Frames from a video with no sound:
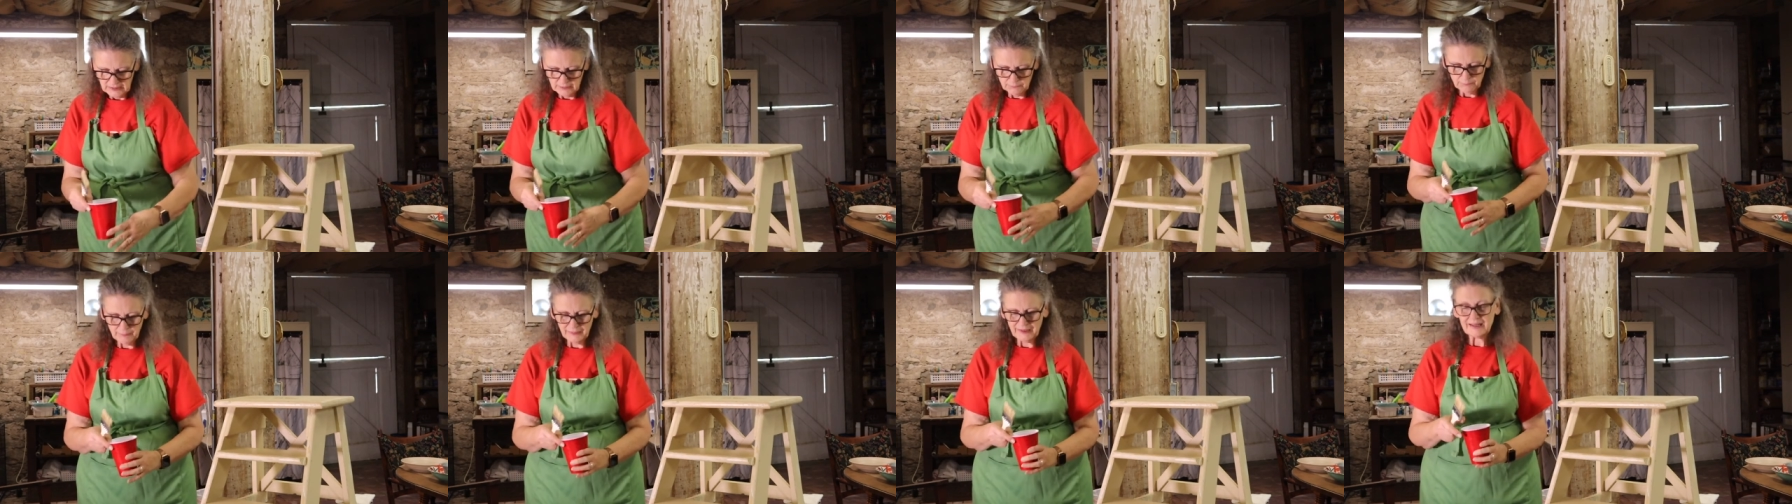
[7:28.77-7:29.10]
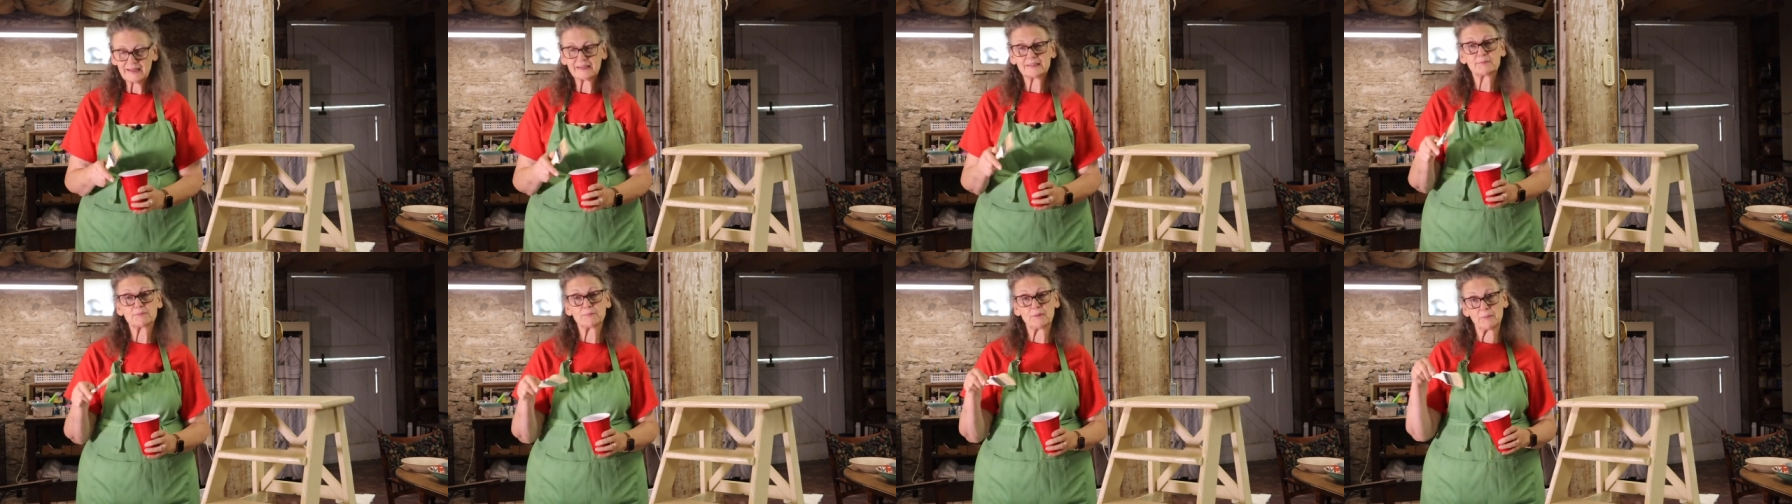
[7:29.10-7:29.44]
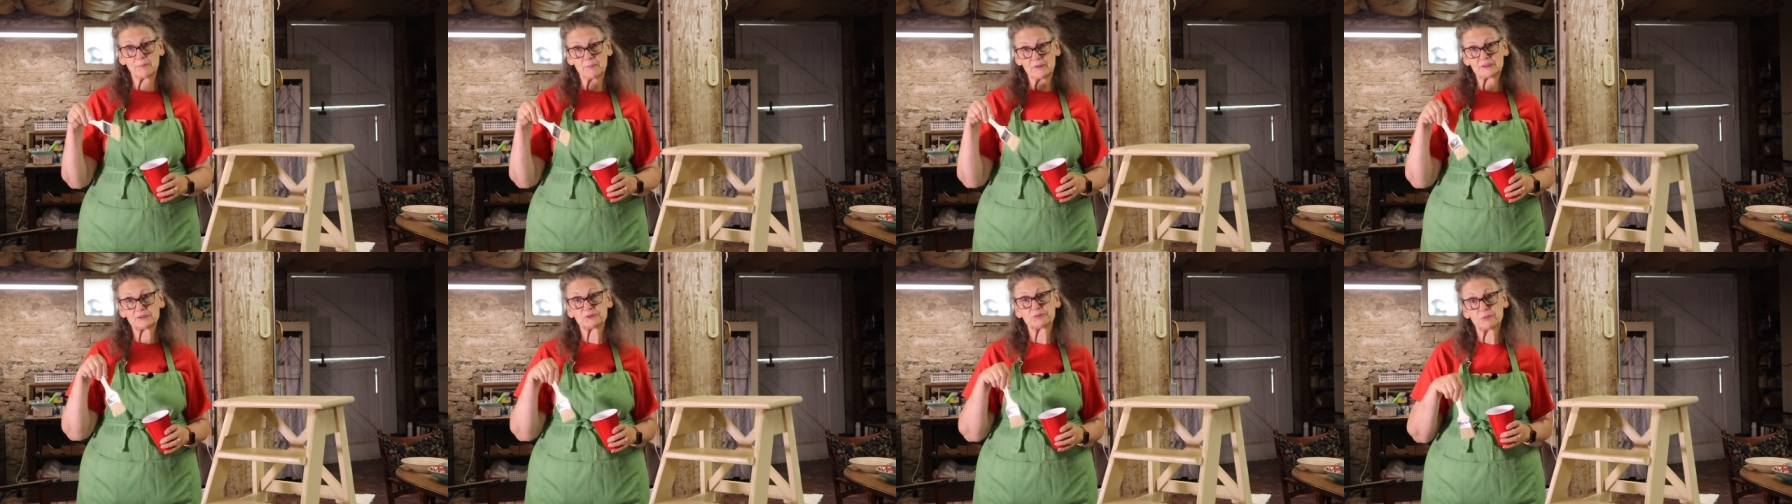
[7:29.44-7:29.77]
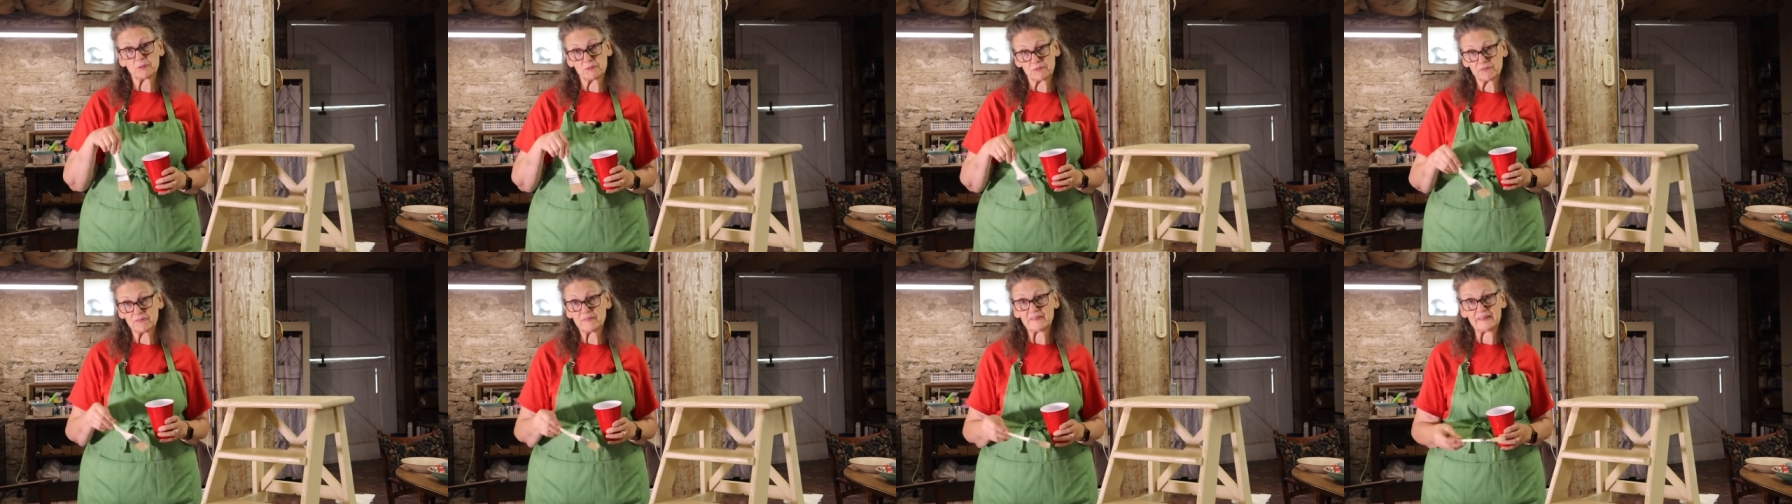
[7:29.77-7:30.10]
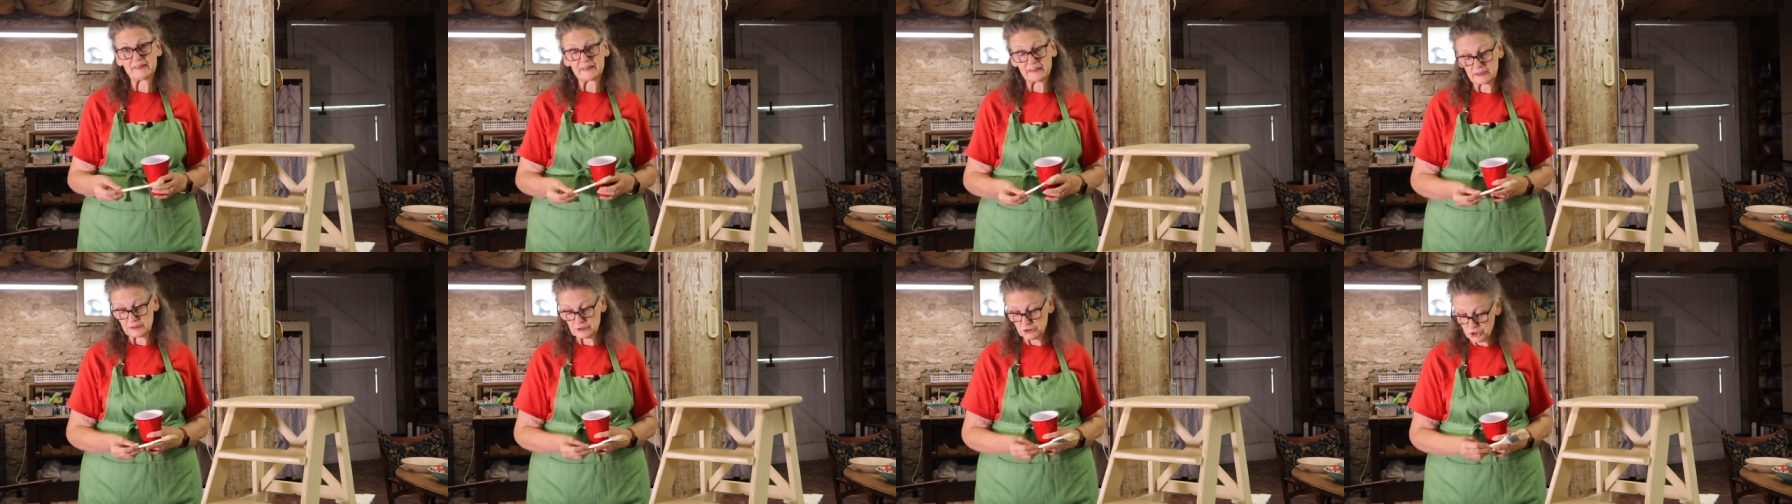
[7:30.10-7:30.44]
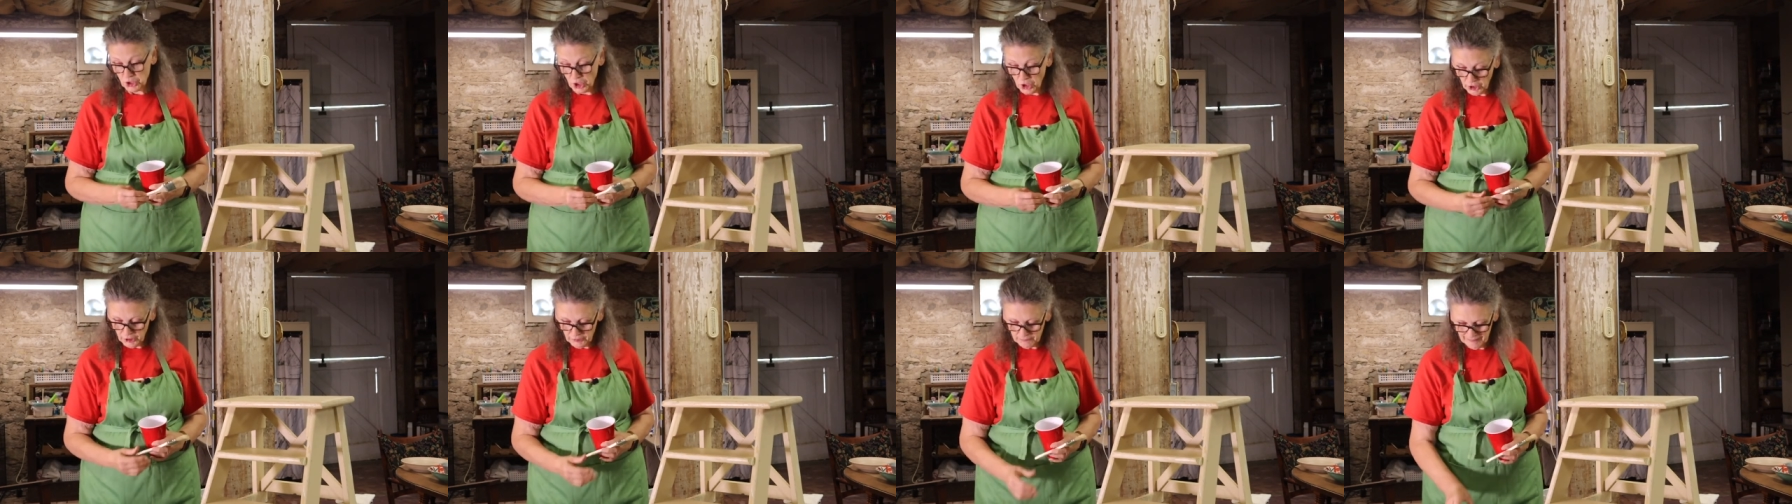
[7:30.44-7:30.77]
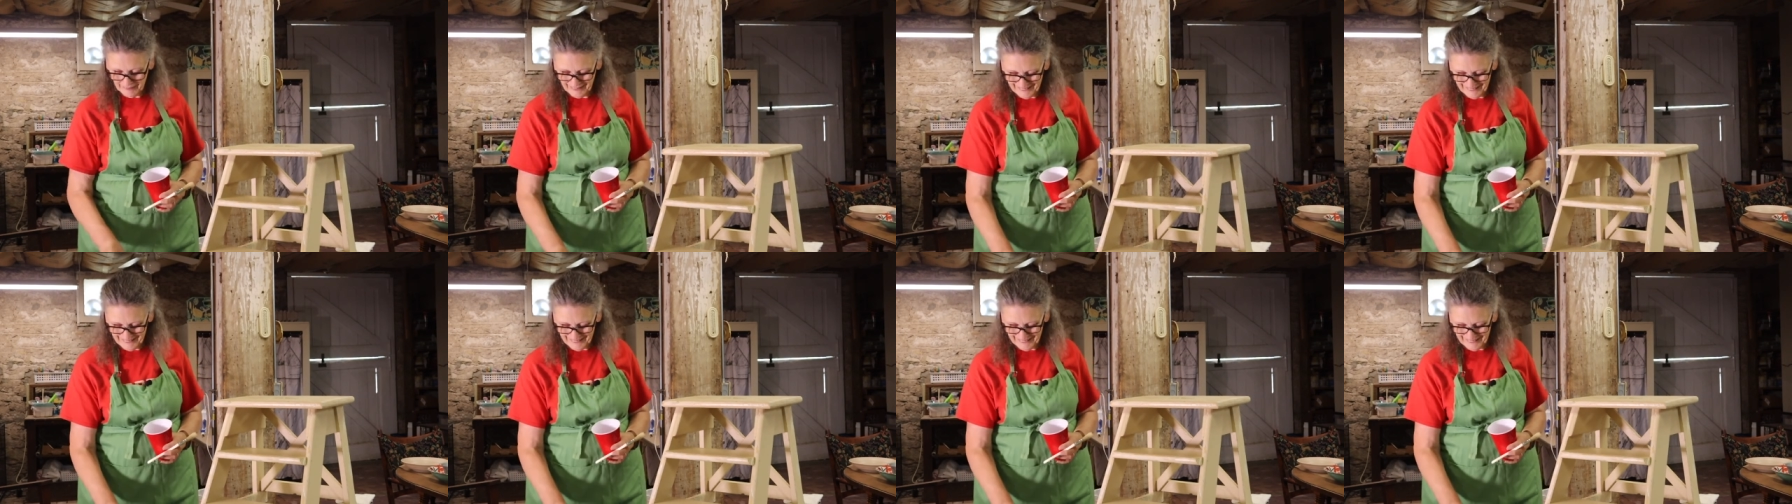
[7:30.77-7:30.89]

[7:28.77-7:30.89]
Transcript: because my brush won't fit in the jar.